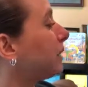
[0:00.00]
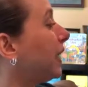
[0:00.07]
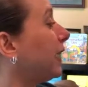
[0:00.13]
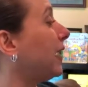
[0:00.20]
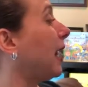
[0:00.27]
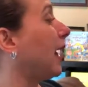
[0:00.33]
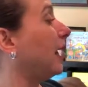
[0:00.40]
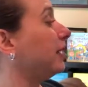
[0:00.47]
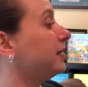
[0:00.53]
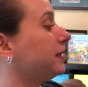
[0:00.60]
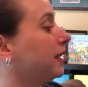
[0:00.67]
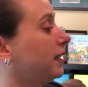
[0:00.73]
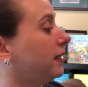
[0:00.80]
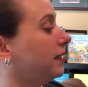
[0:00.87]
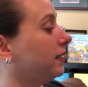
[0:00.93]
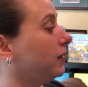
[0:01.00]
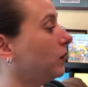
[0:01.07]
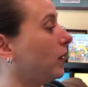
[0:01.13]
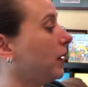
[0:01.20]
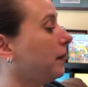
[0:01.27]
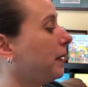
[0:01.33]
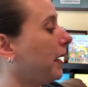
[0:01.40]
And it has the
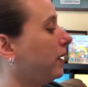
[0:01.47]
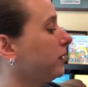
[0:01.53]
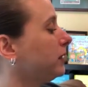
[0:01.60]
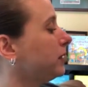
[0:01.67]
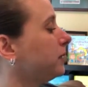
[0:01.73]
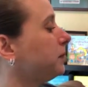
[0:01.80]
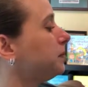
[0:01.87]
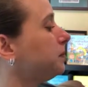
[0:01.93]
little white mouse